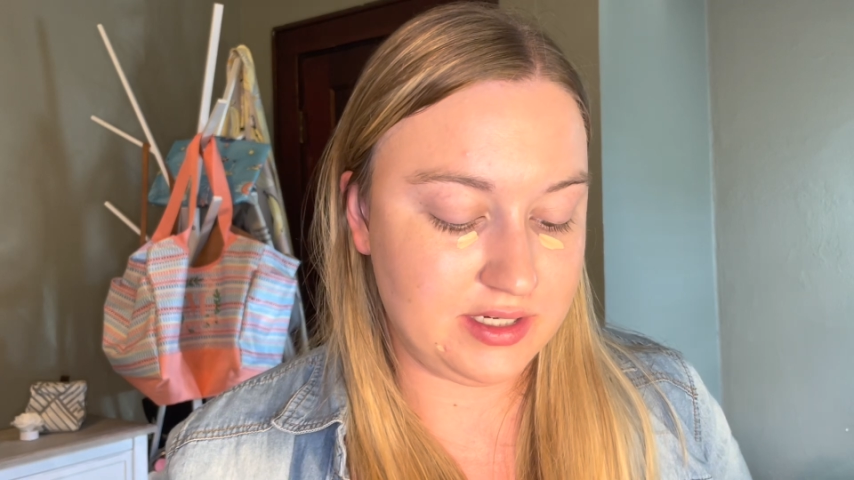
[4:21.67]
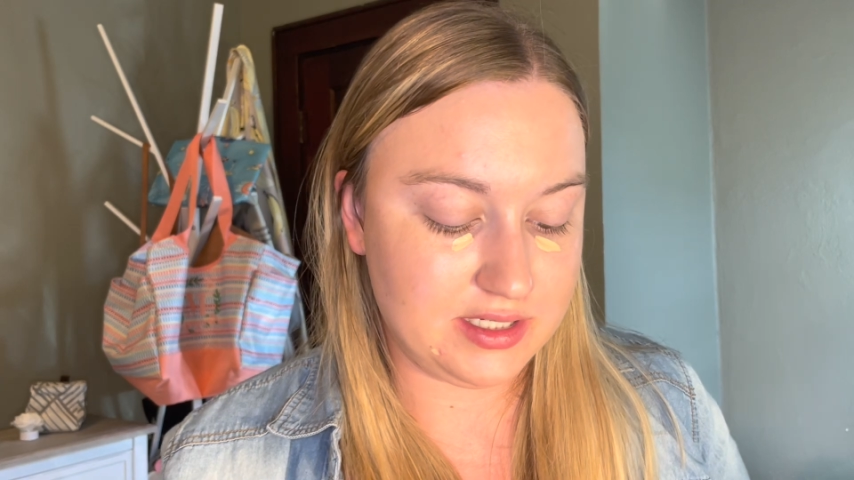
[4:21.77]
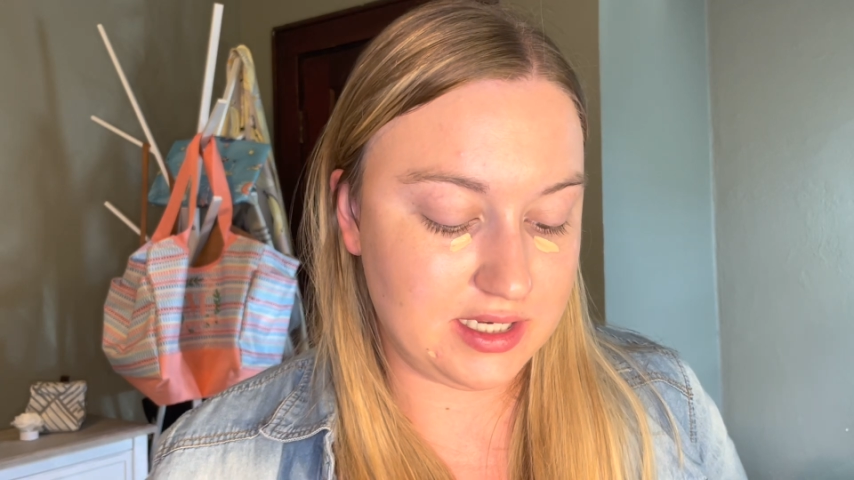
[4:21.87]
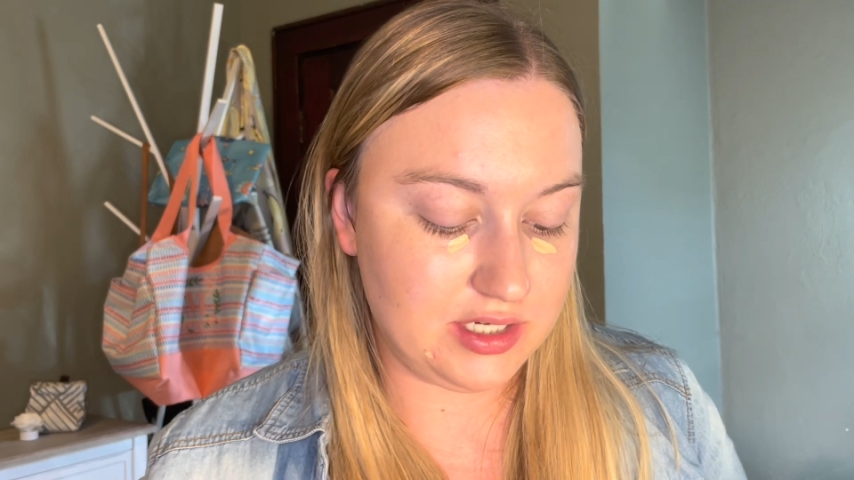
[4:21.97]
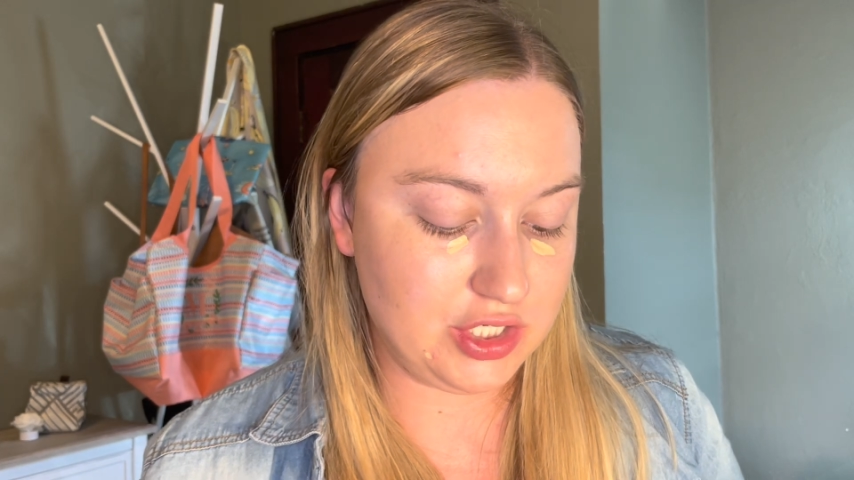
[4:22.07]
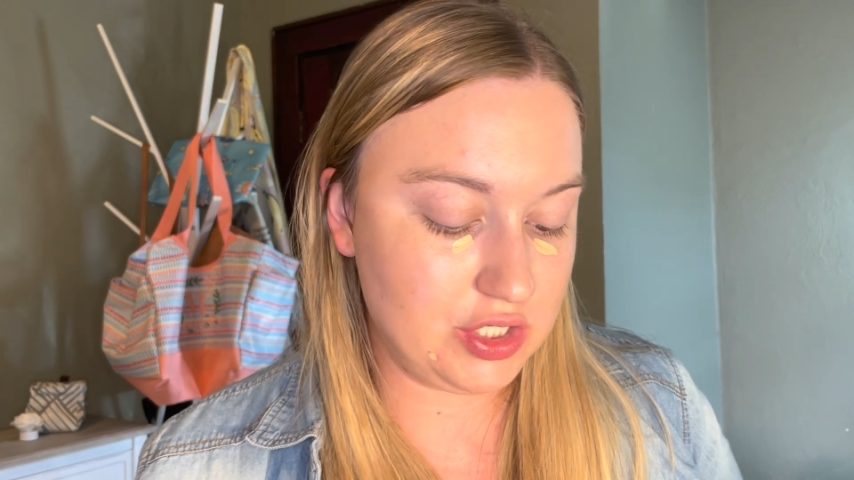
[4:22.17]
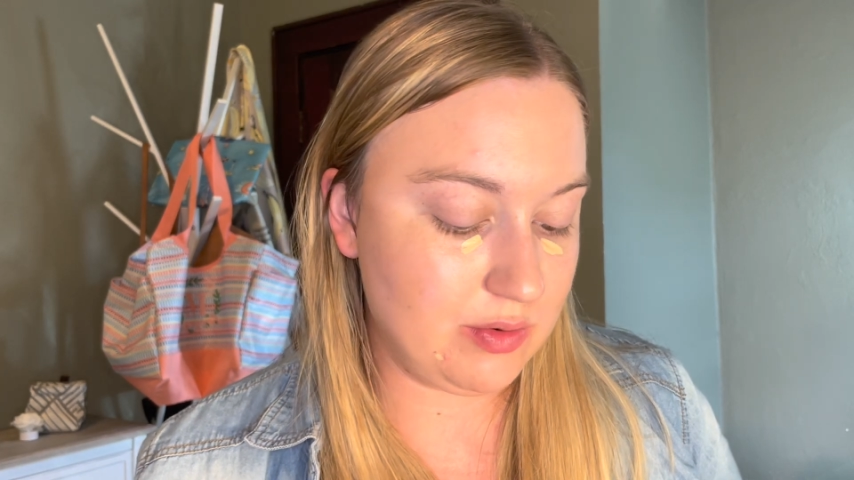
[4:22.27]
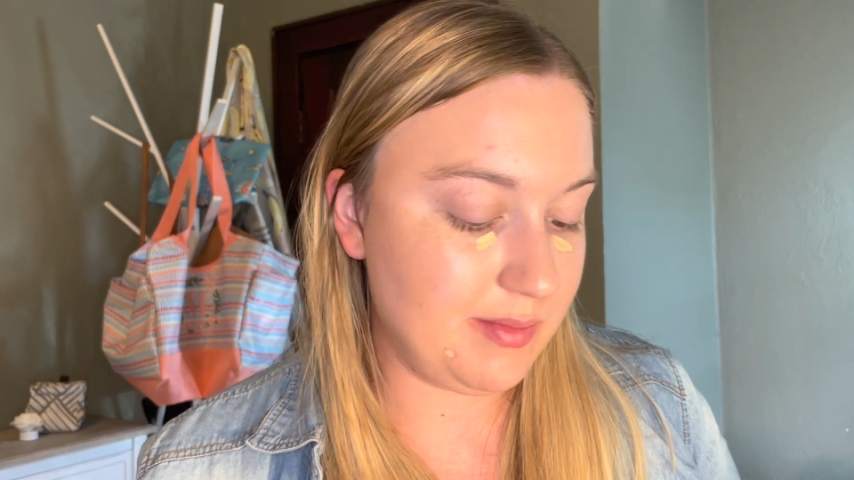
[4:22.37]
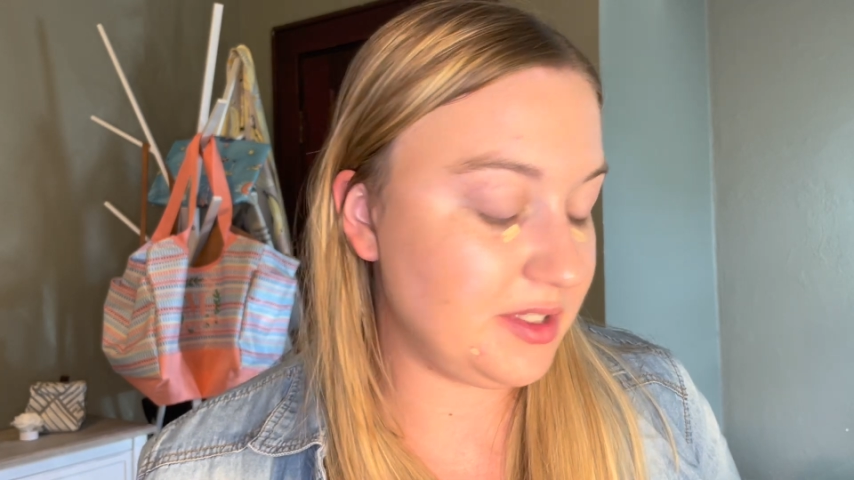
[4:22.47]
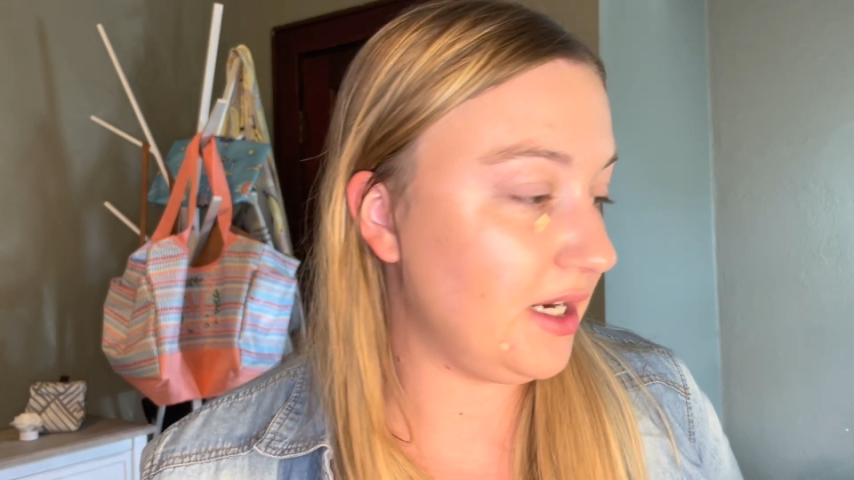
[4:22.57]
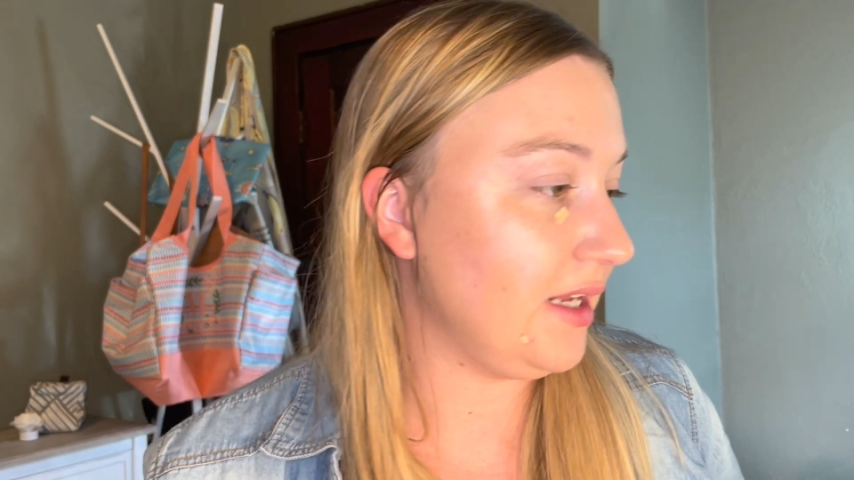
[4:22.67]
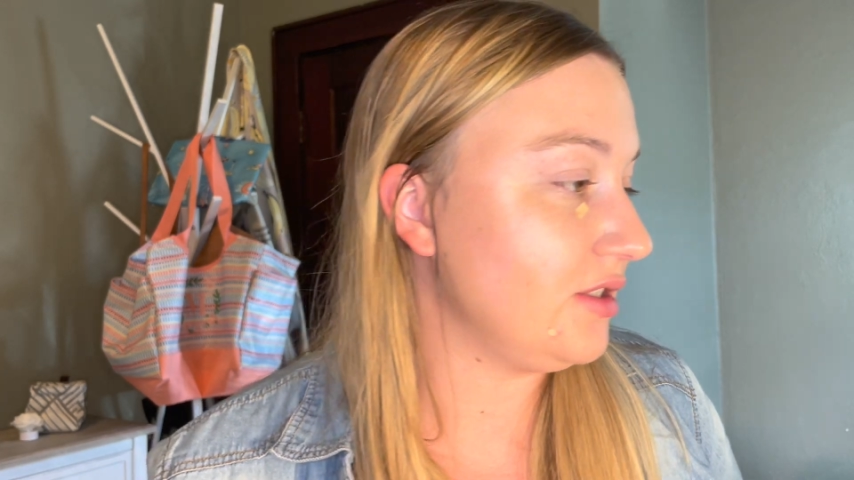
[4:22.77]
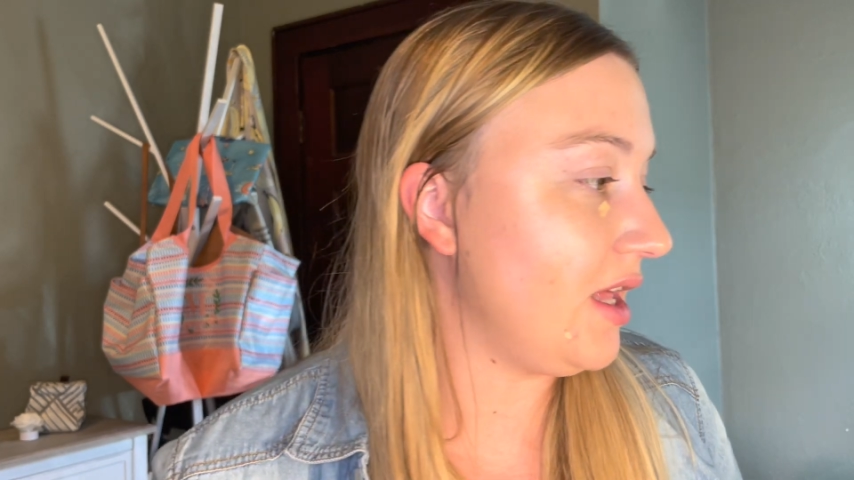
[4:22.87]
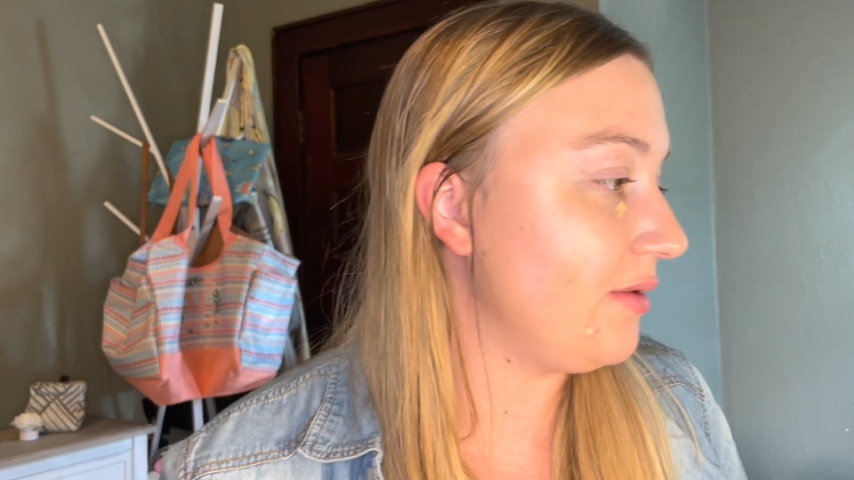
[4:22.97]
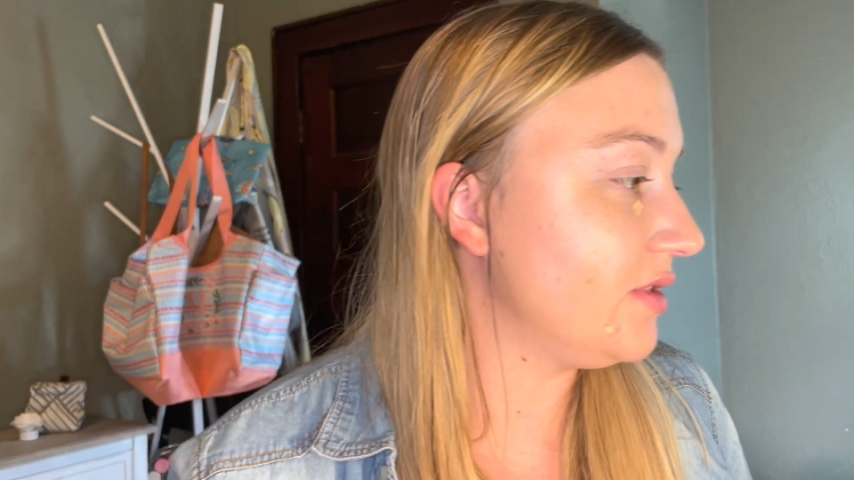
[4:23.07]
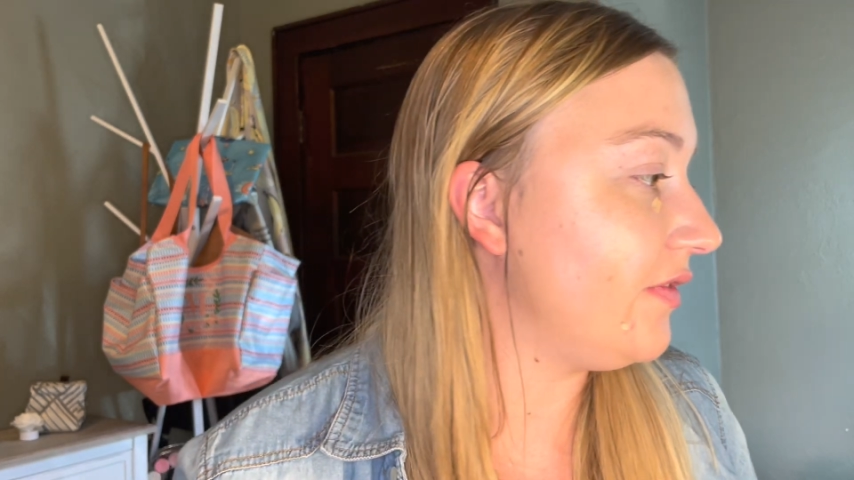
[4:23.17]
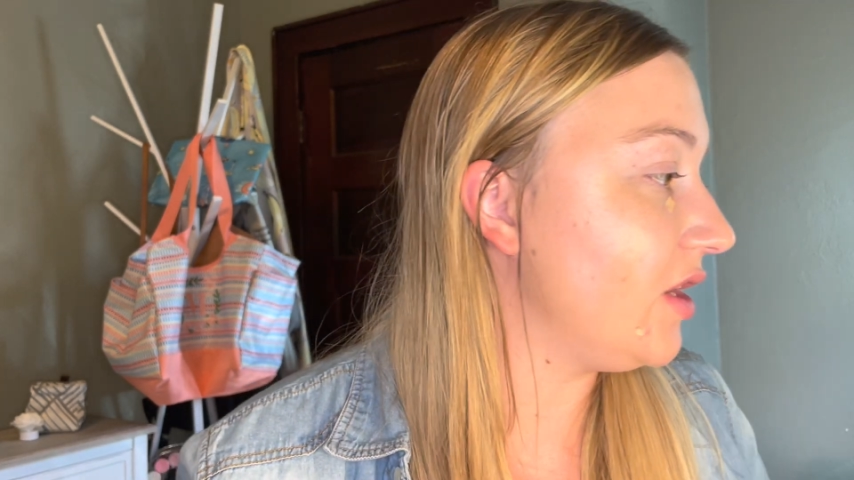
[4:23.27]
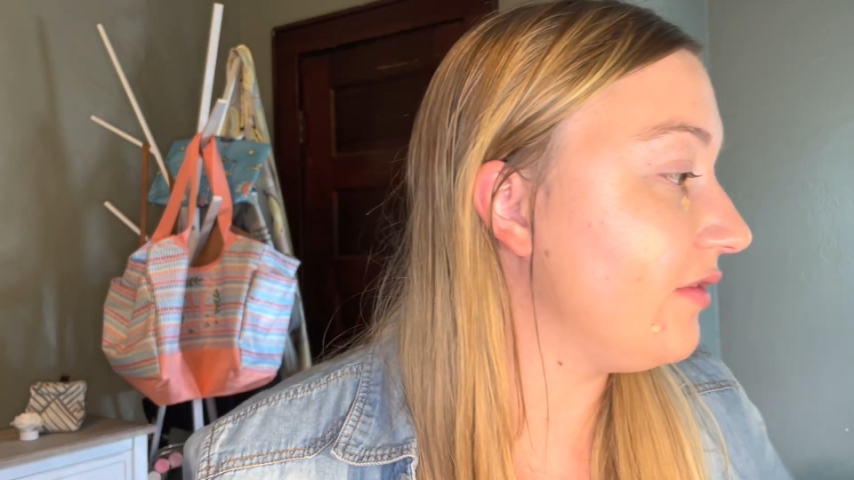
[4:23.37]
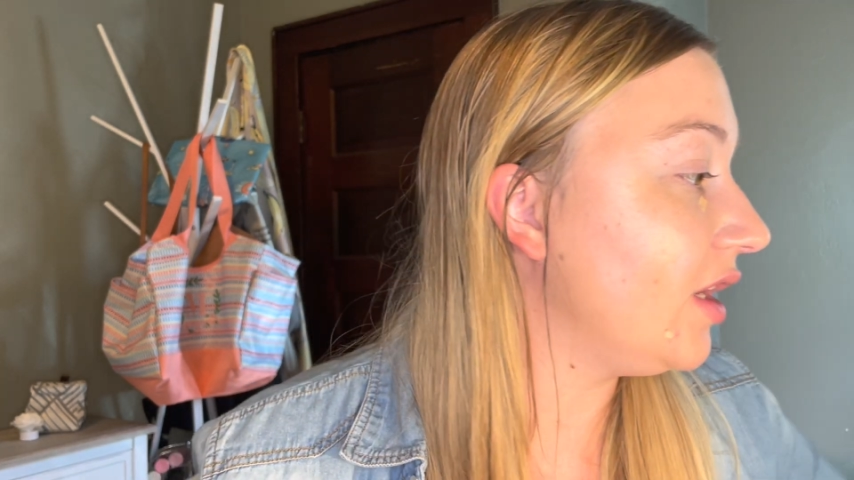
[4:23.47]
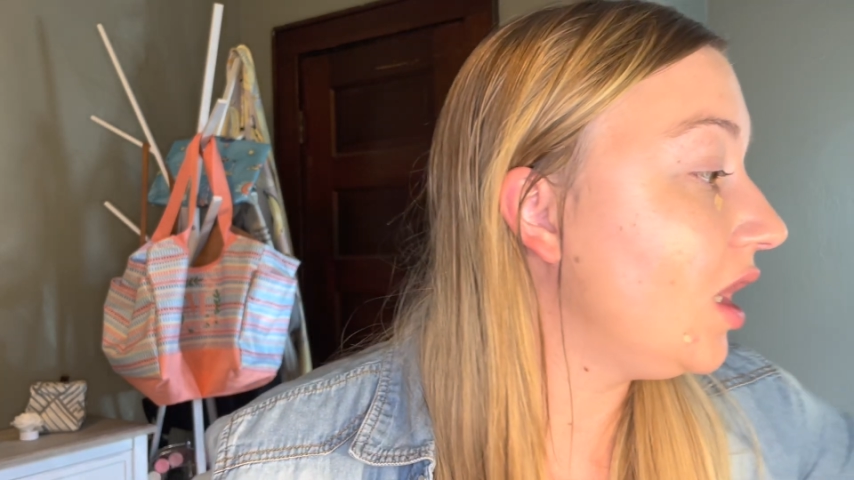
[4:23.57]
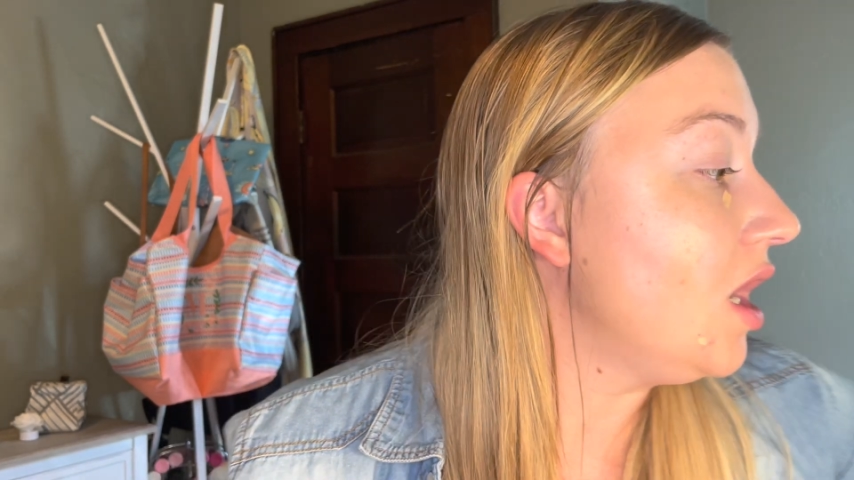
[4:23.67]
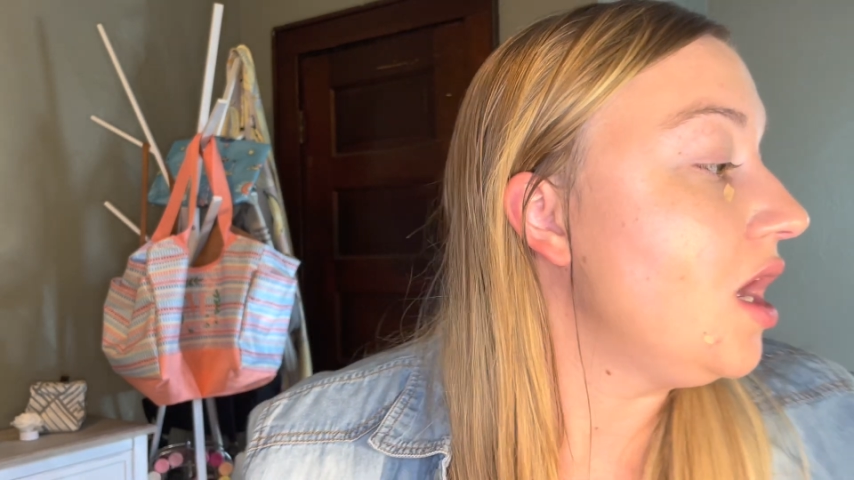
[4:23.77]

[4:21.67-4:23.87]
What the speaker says: decided to show up today, so that was fun of it.